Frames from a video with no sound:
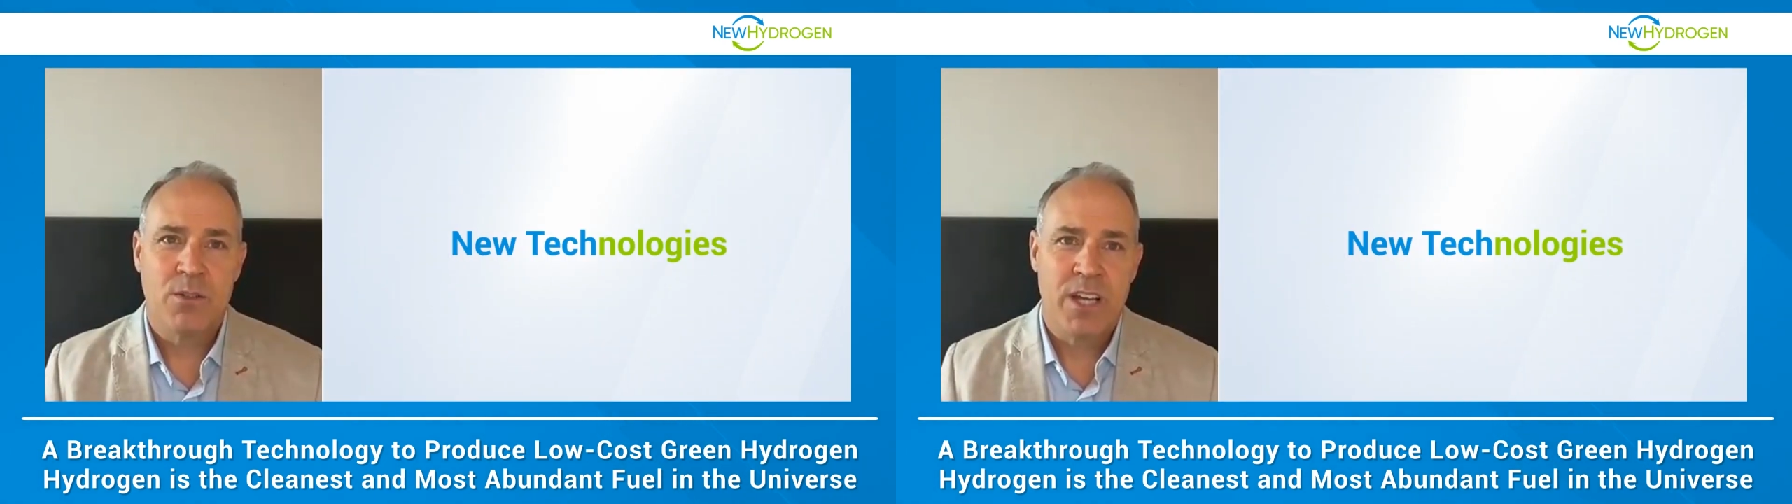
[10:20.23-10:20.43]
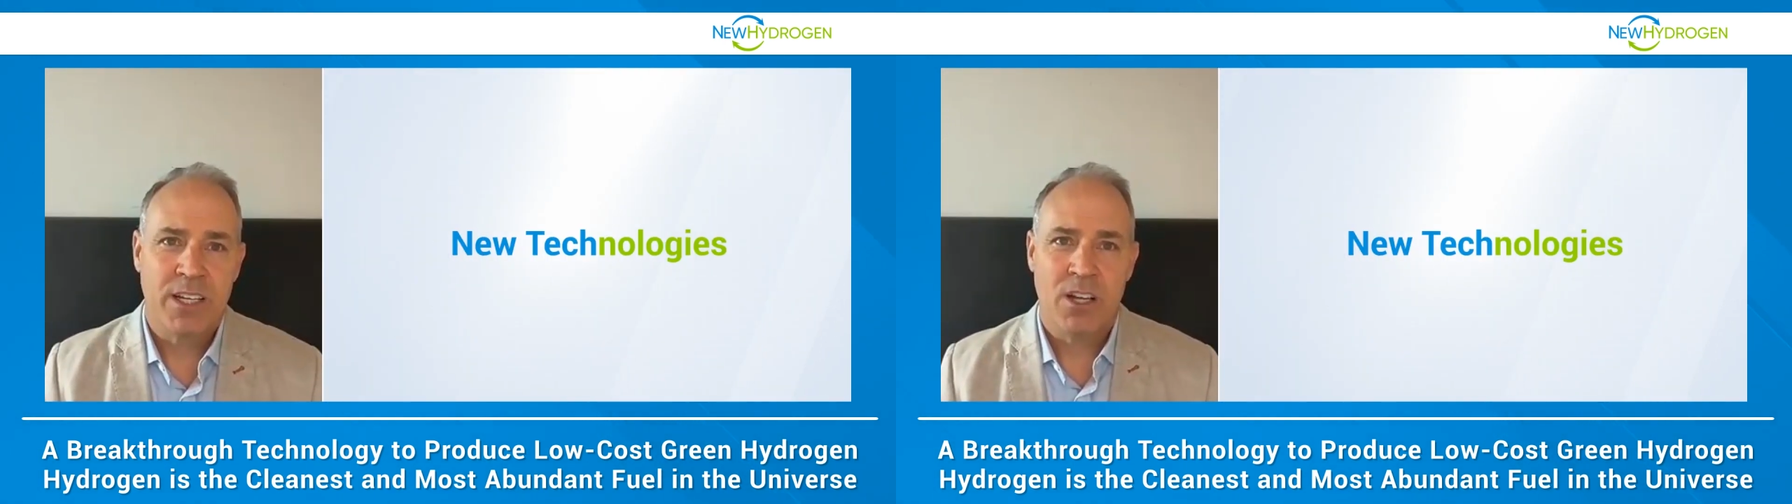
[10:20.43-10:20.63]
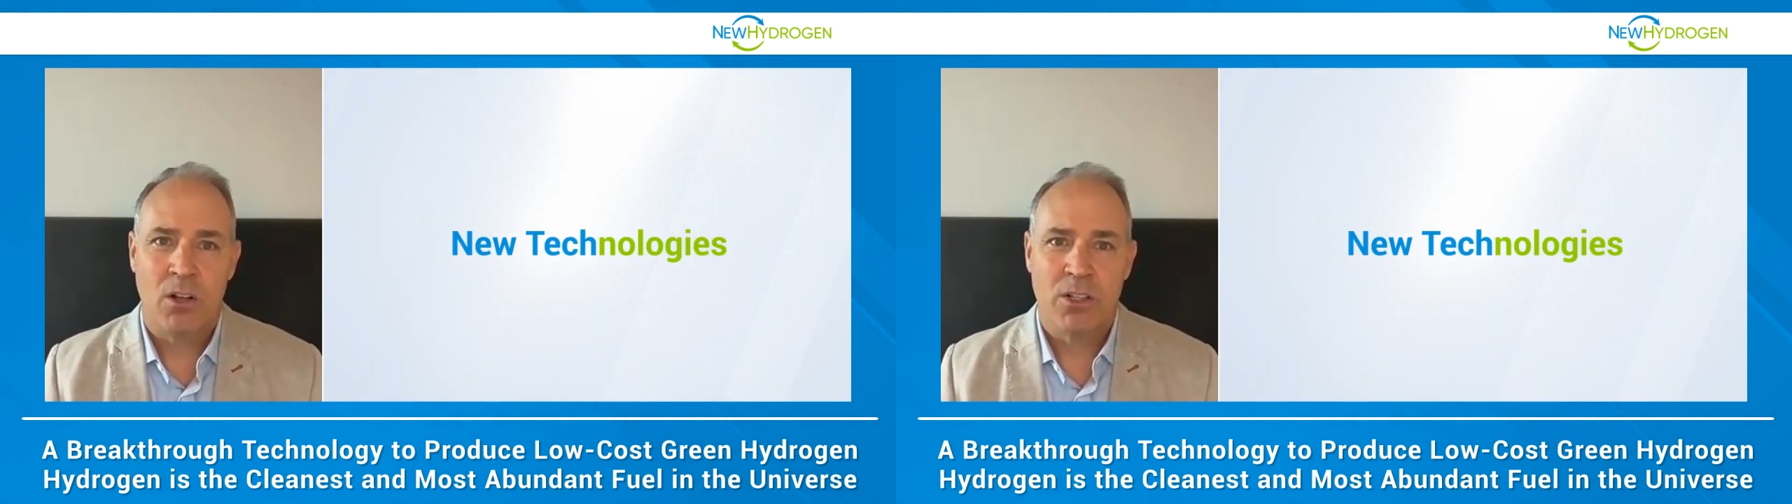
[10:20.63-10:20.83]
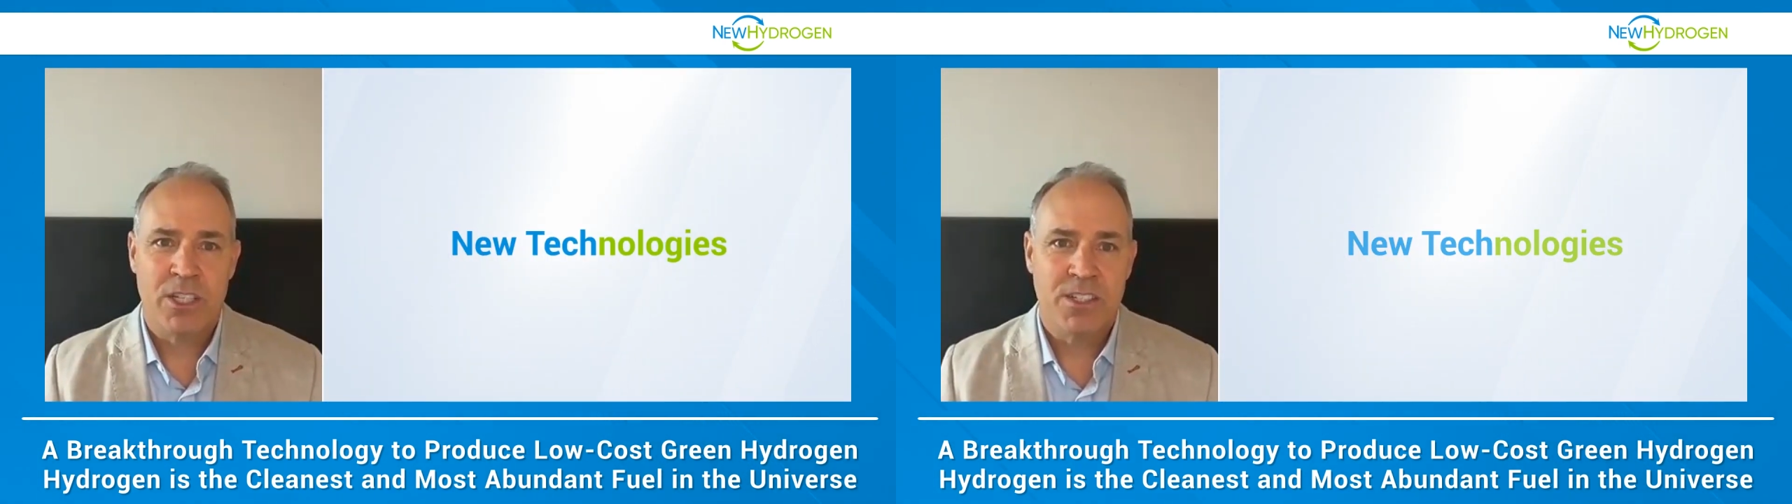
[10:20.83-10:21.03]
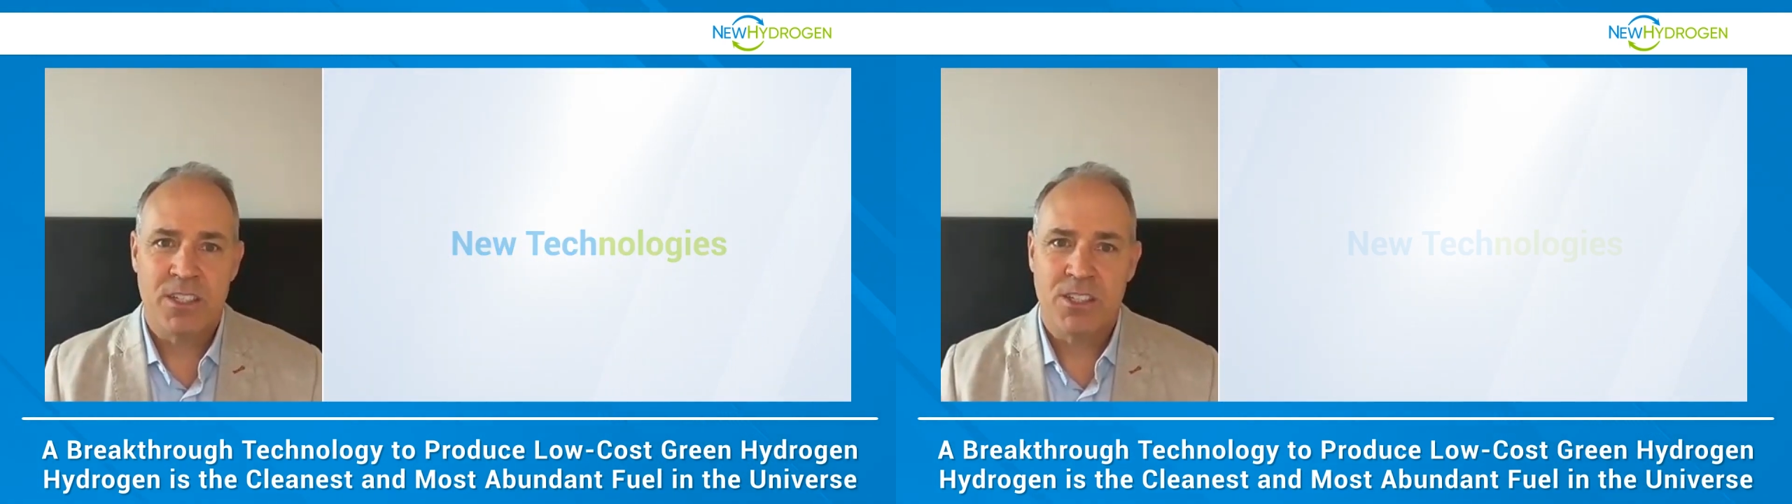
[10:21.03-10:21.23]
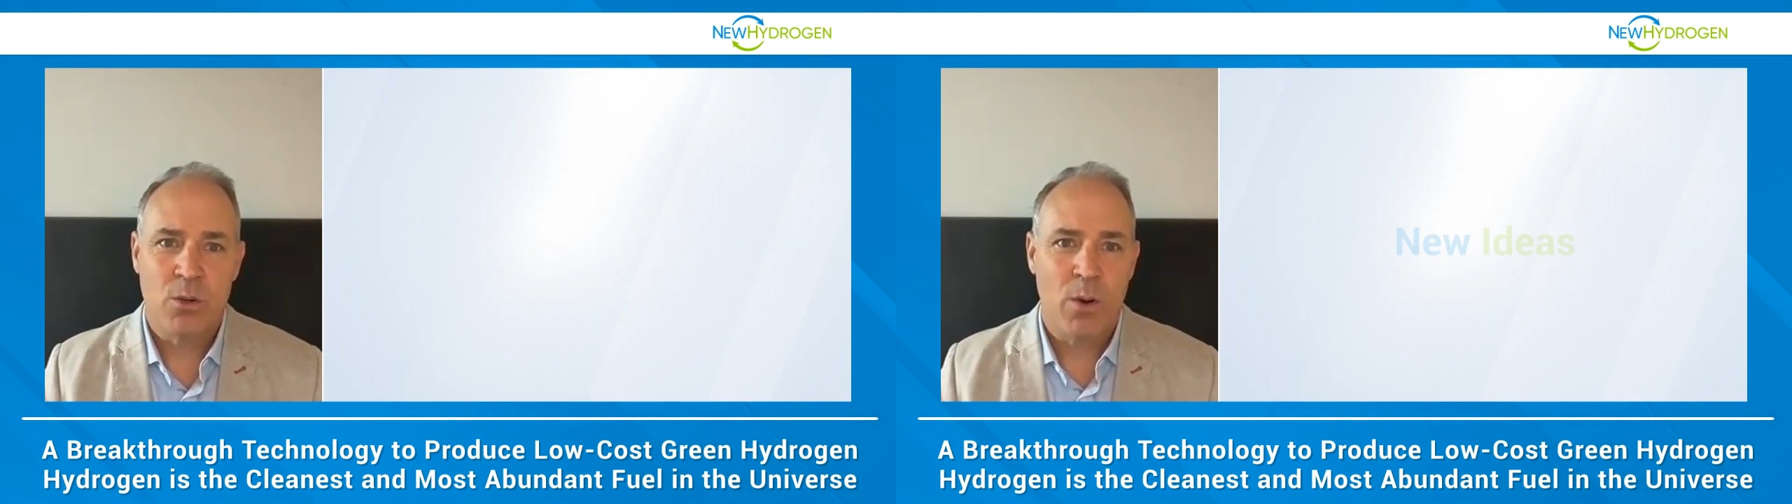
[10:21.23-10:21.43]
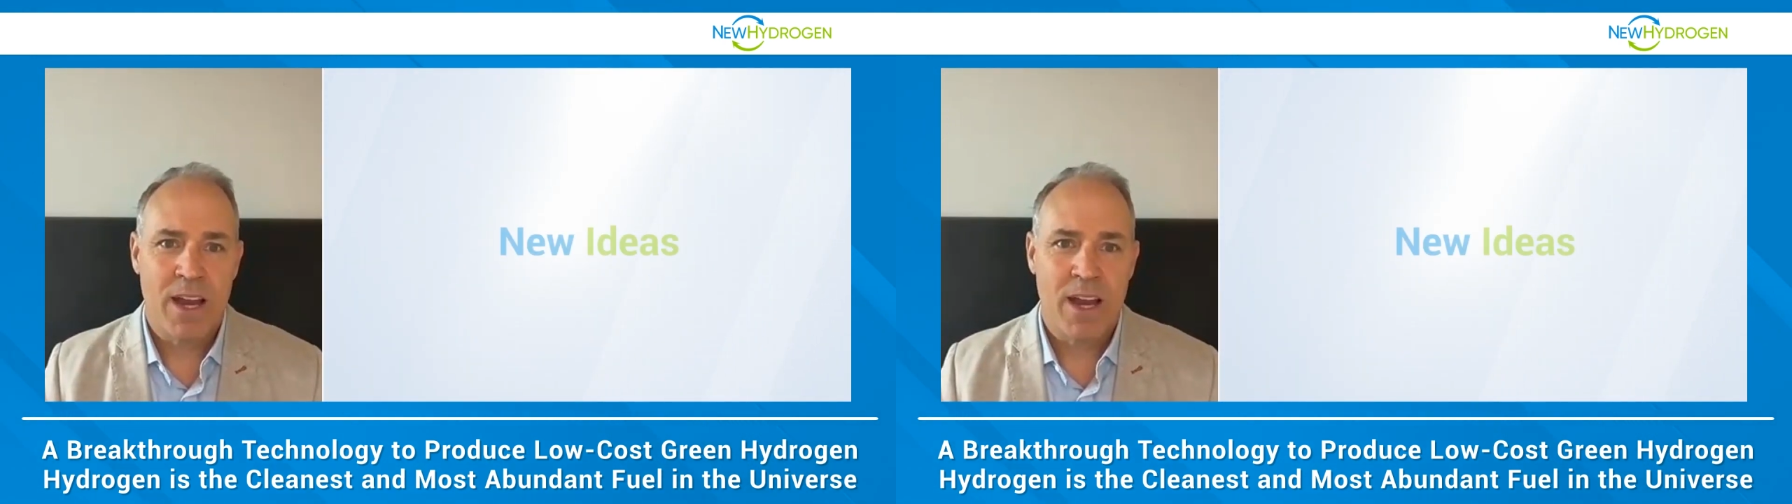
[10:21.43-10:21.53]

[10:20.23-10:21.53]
new technologies, these new